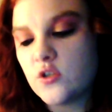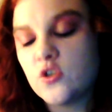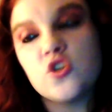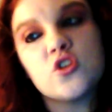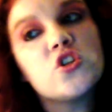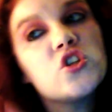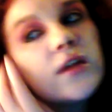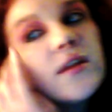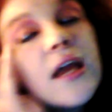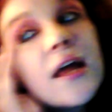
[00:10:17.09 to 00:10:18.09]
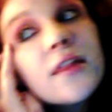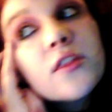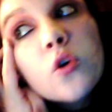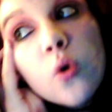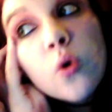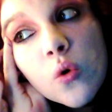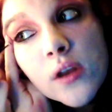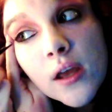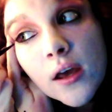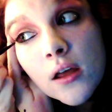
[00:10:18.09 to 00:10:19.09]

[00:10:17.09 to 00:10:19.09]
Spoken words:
just gently at the corner